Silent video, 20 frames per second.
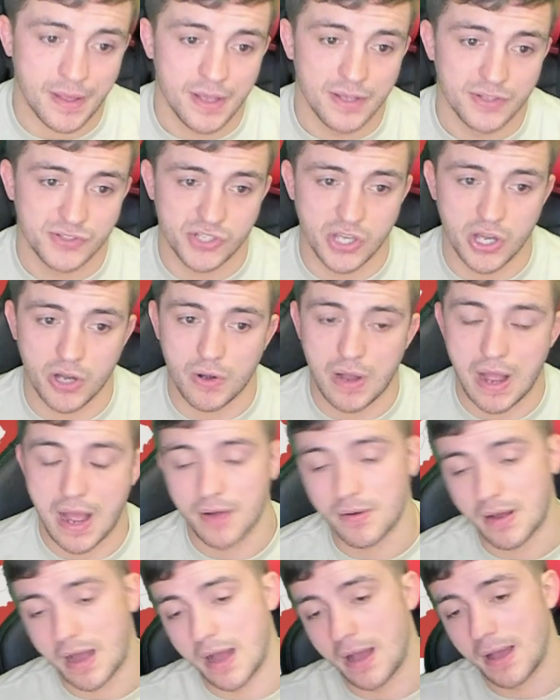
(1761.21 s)
So
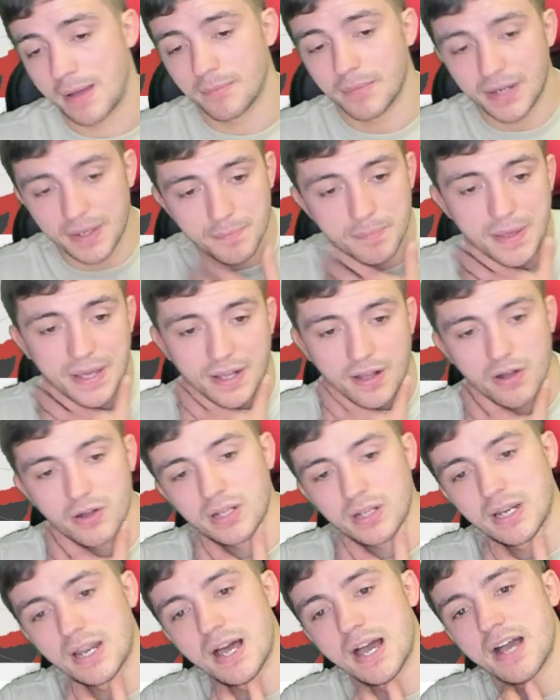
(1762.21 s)
I'm going to pick
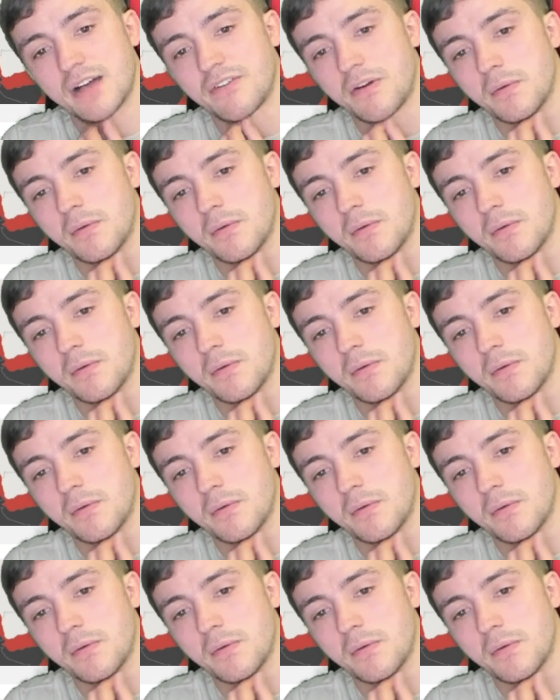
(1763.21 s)
Ankalaev.